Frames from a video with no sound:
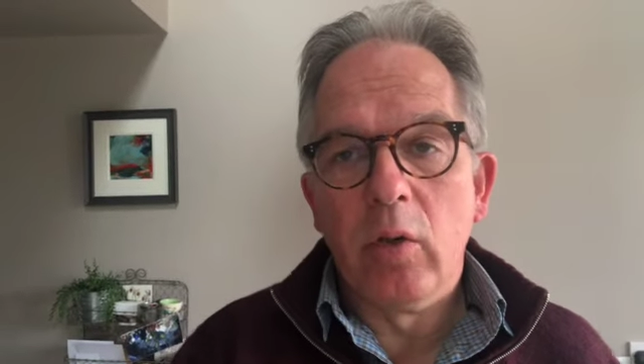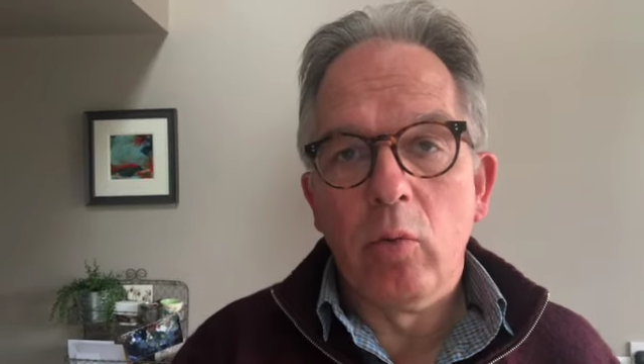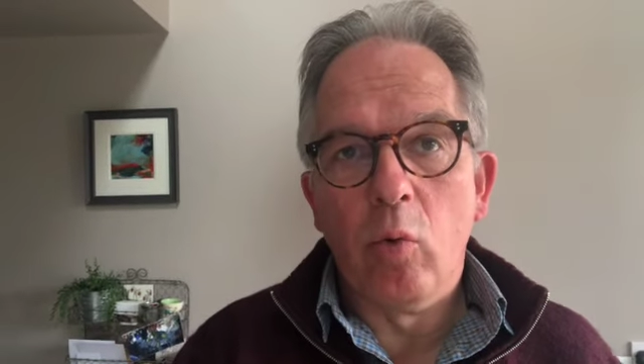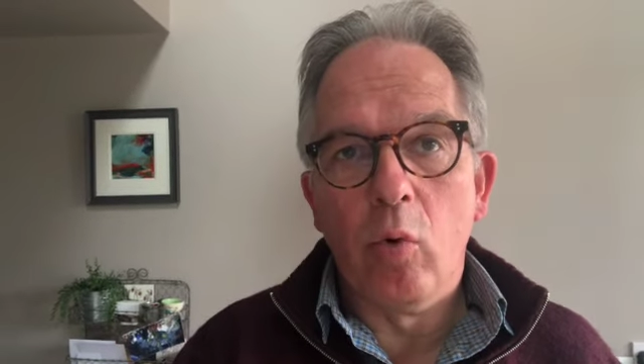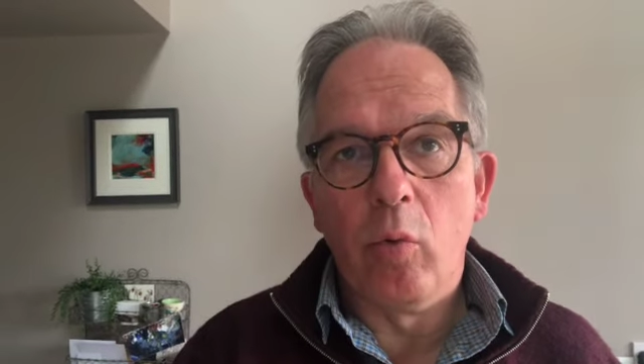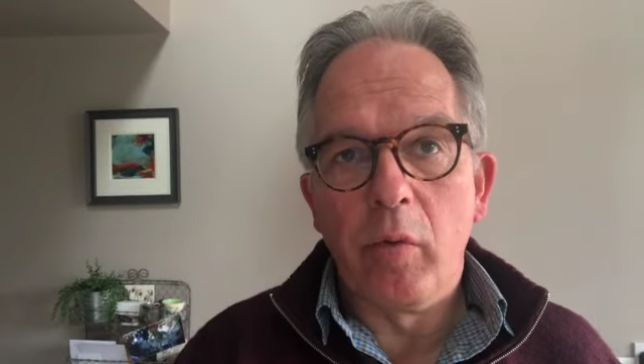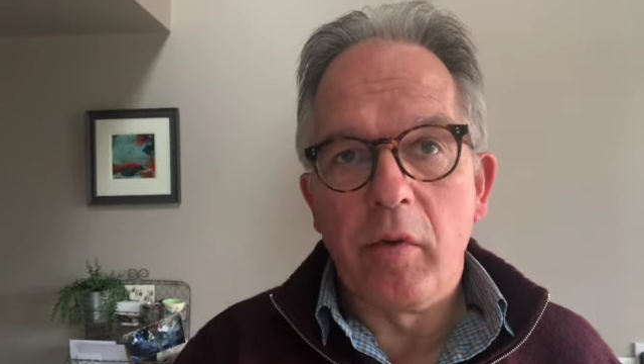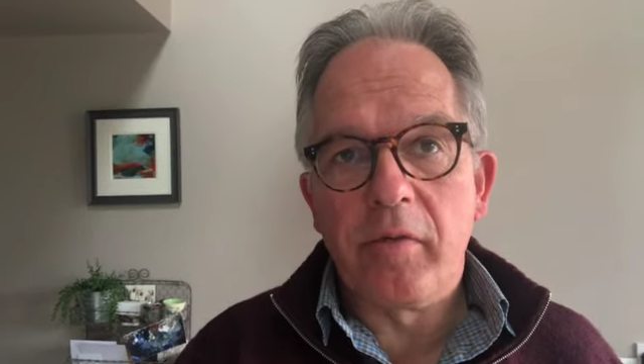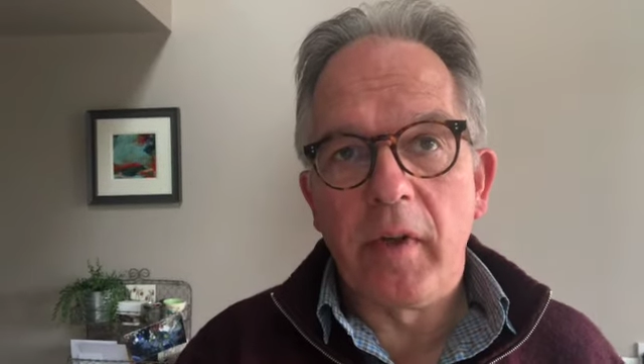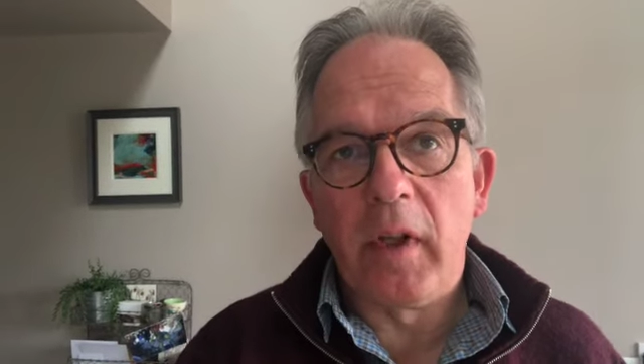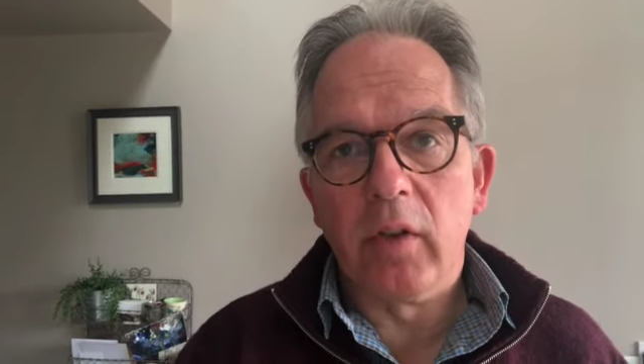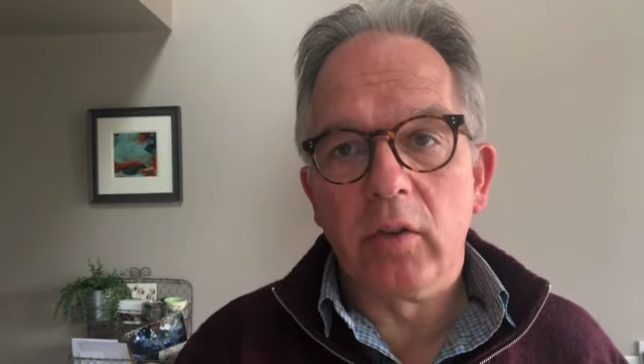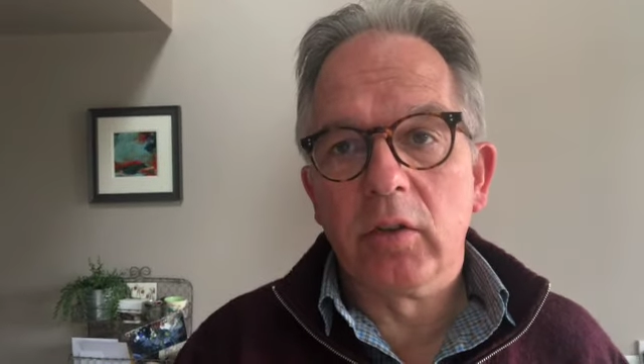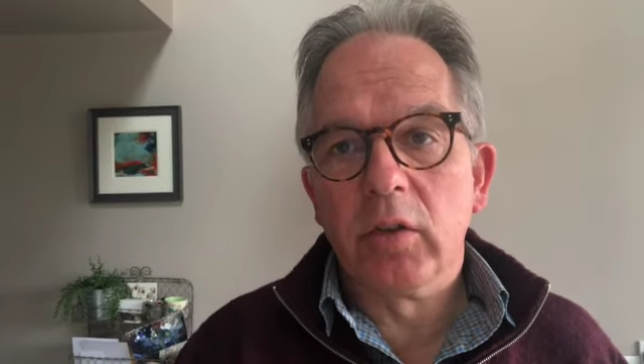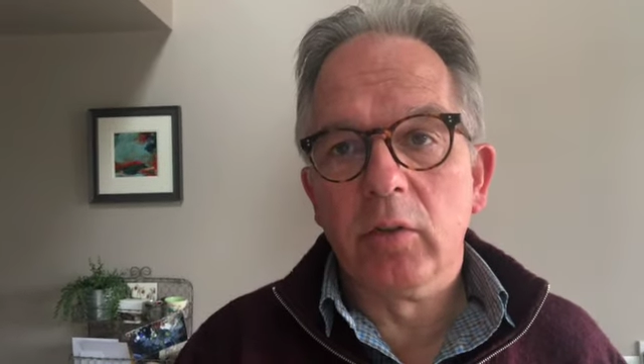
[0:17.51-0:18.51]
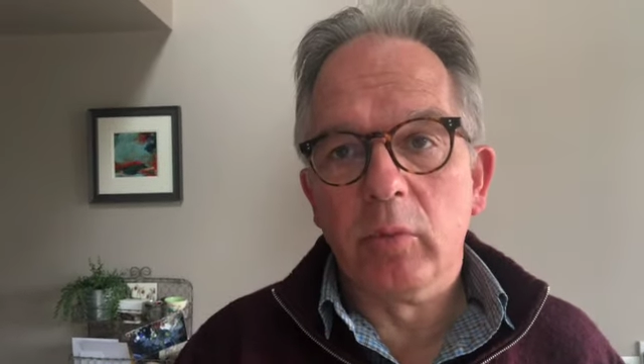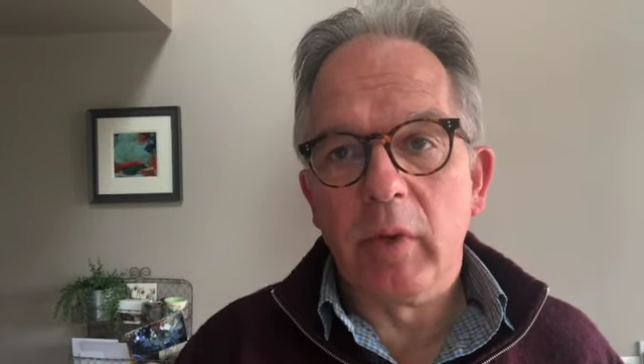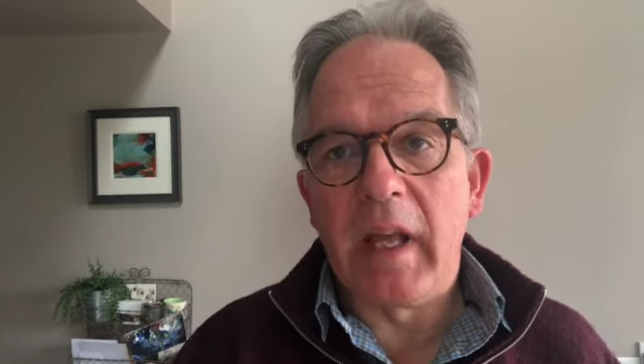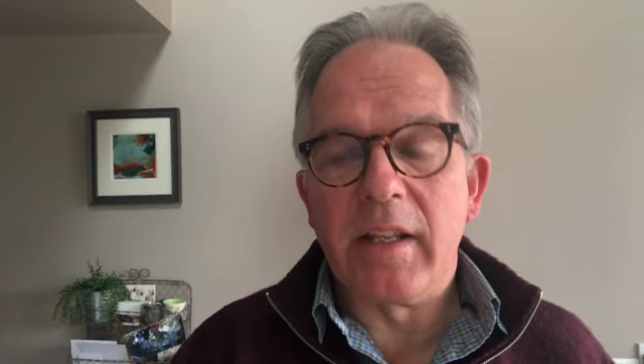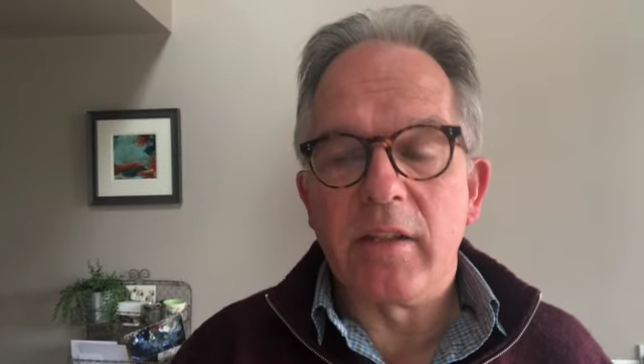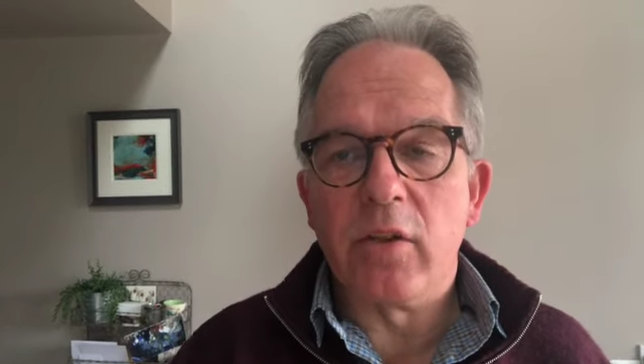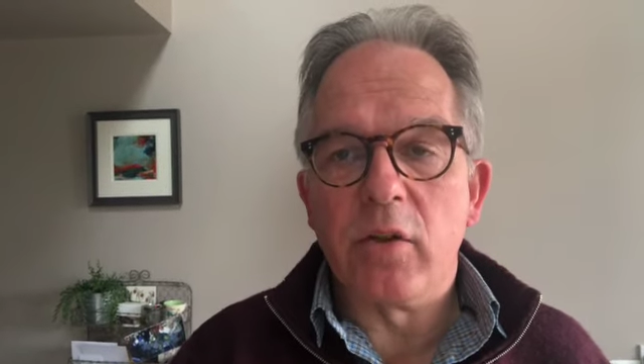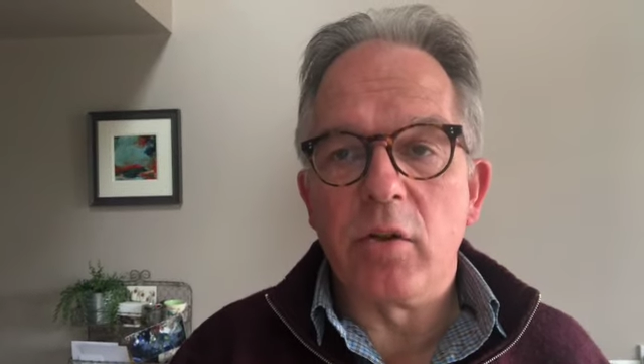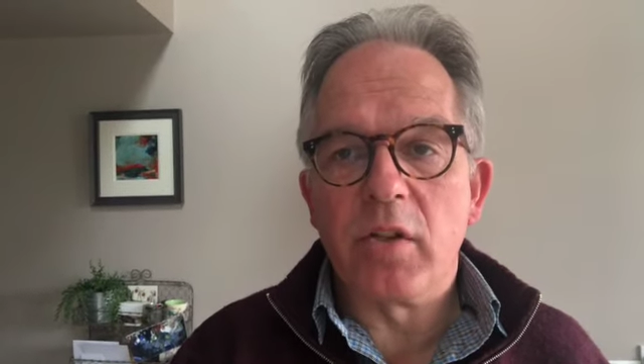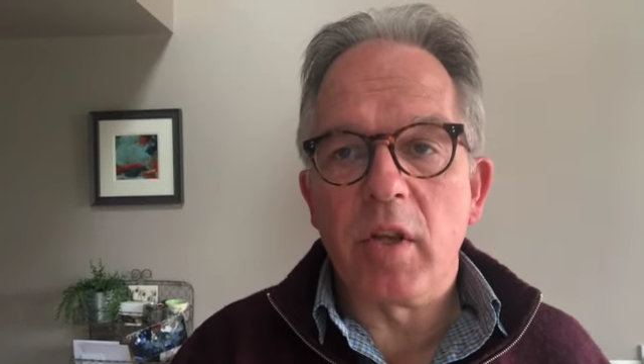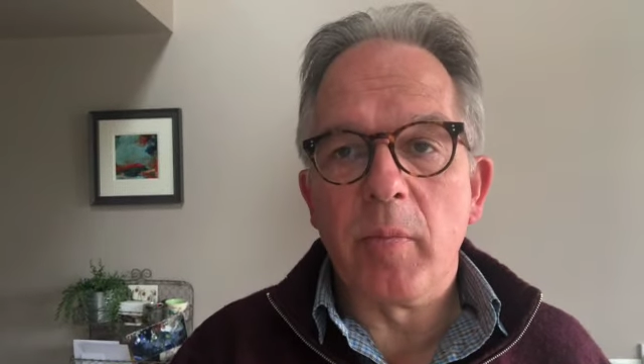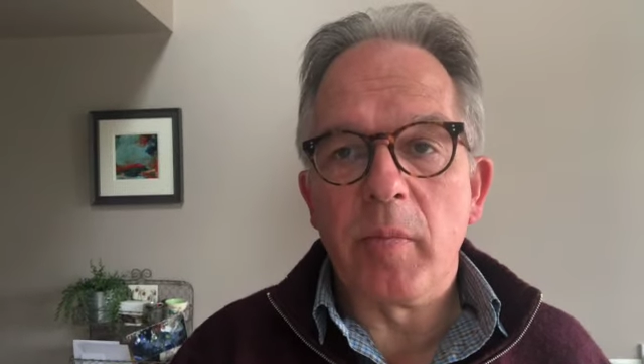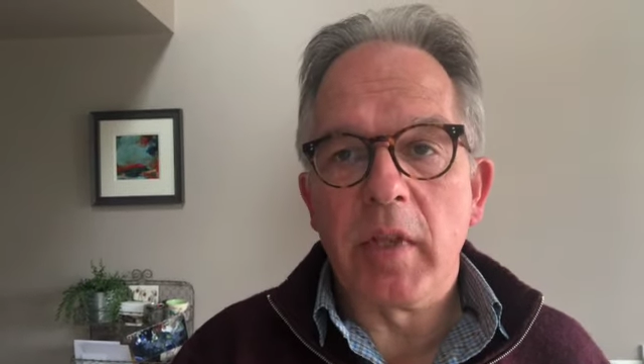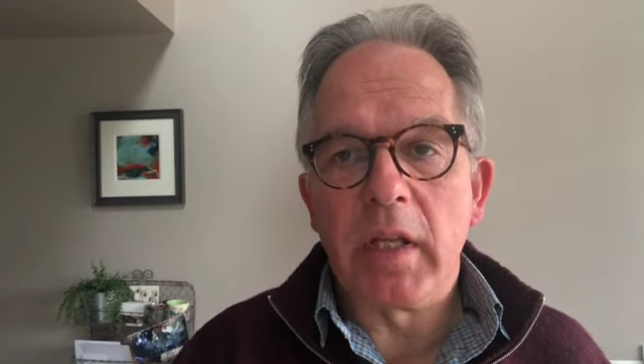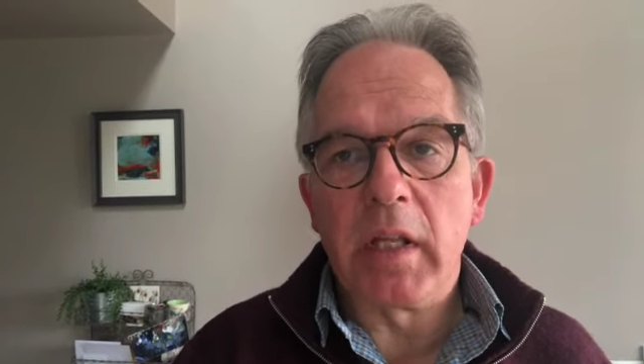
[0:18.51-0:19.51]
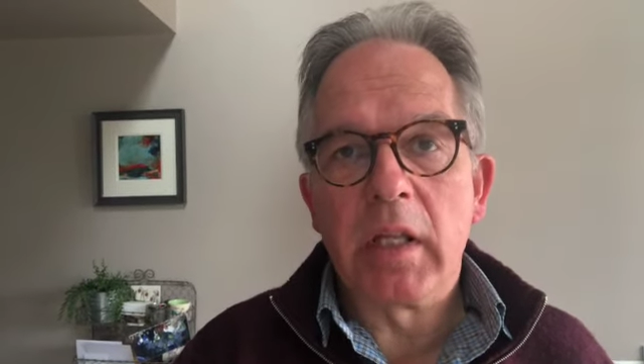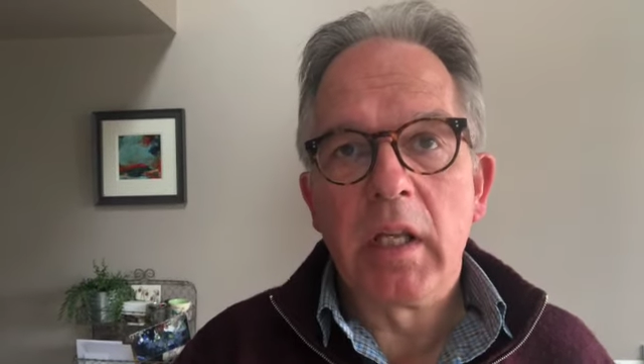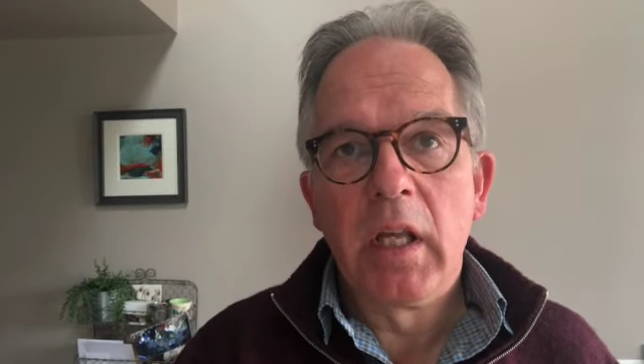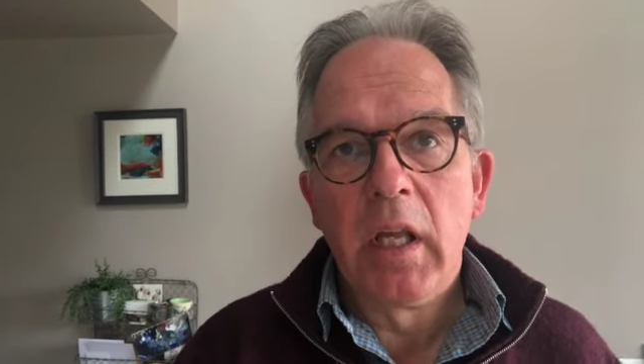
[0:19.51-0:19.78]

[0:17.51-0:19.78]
war, we felt we had to do something.